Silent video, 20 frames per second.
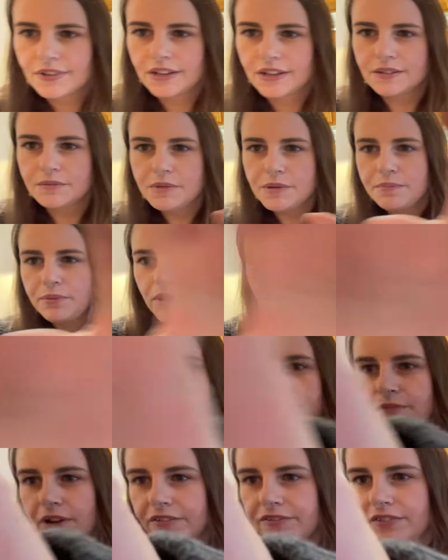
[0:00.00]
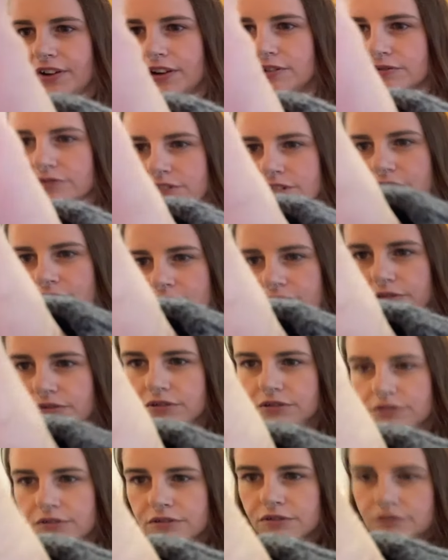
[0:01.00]
Let me plug in my phone too.
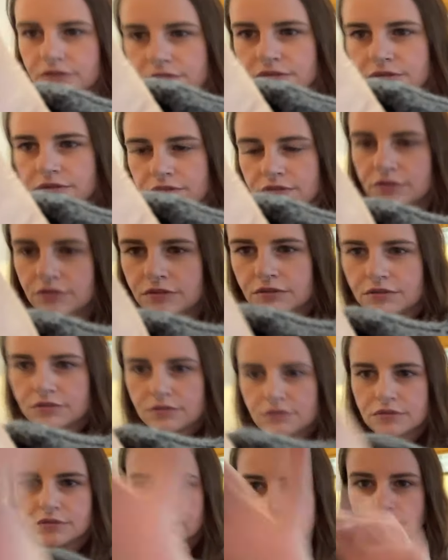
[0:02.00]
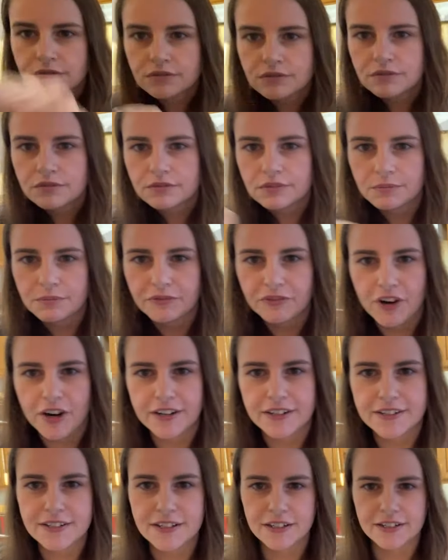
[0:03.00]
I'm
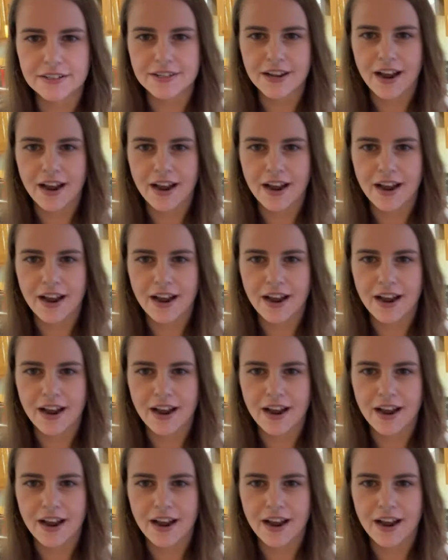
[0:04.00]
afraid it's gonna